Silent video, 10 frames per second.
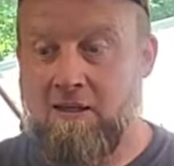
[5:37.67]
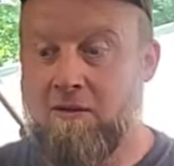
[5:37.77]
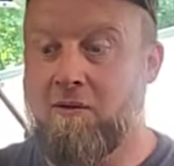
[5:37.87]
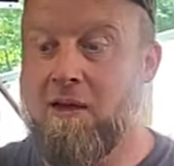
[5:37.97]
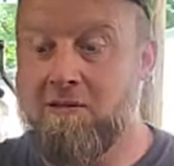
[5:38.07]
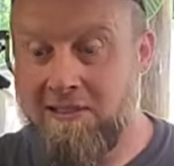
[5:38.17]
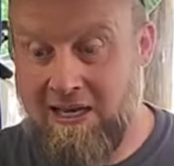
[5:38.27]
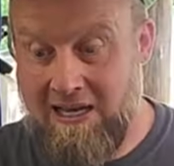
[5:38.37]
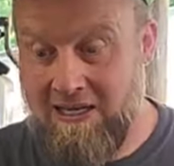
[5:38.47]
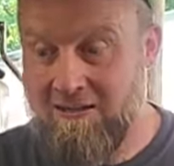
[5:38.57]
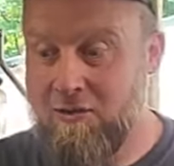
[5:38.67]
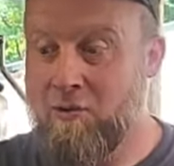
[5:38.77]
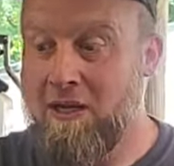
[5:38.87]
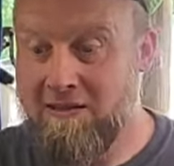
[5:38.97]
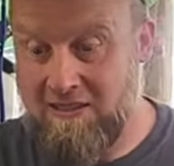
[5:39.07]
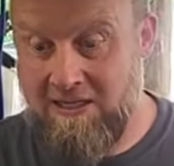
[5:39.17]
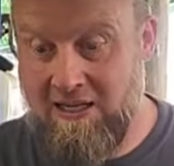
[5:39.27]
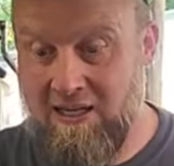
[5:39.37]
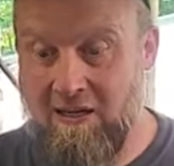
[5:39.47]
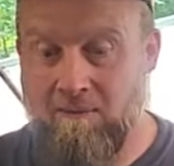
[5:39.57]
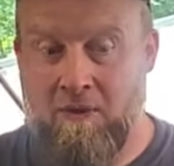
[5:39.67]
2009, 2010,